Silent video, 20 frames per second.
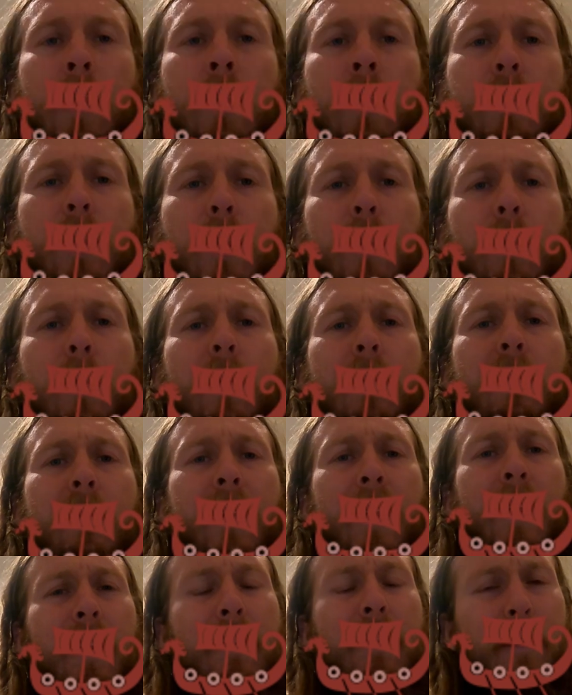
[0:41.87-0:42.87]
So,
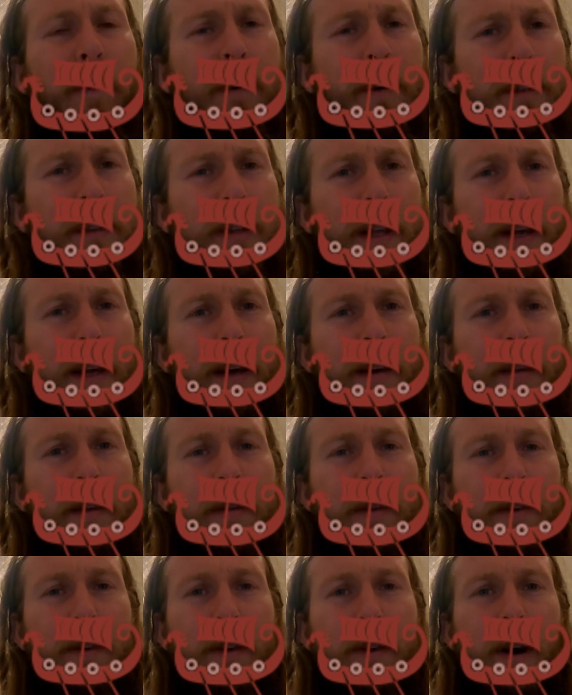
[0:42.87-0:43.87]
very first thing
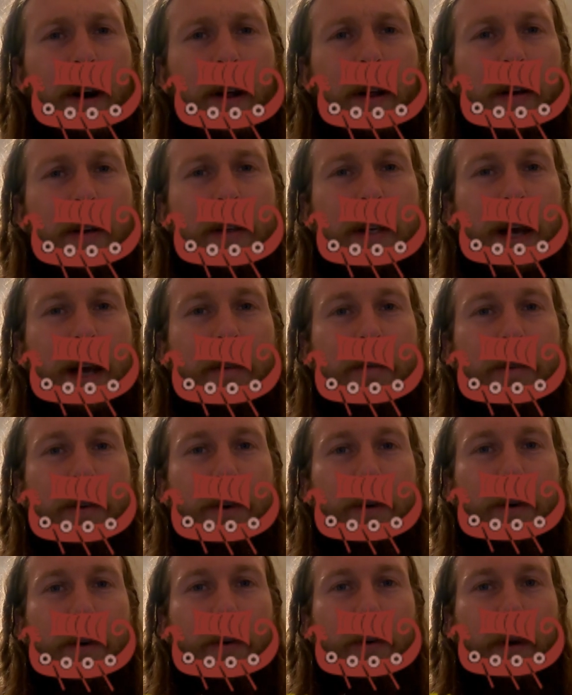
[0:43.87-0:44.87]
that the scholars have
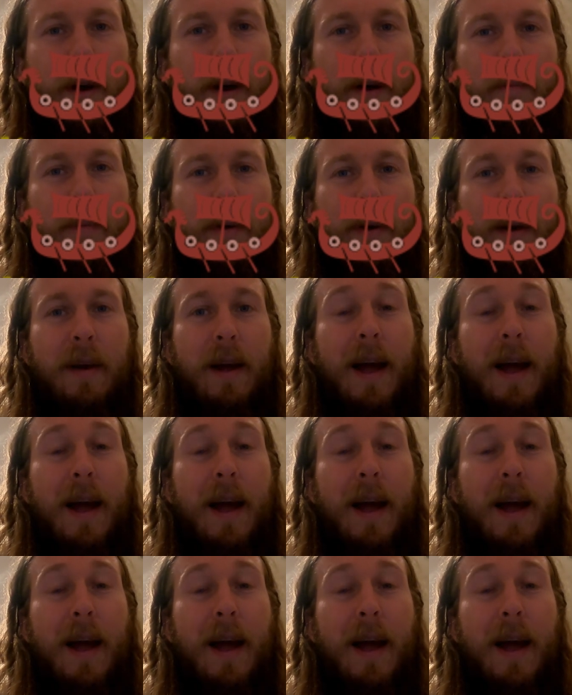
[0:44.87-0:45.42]
screwed up,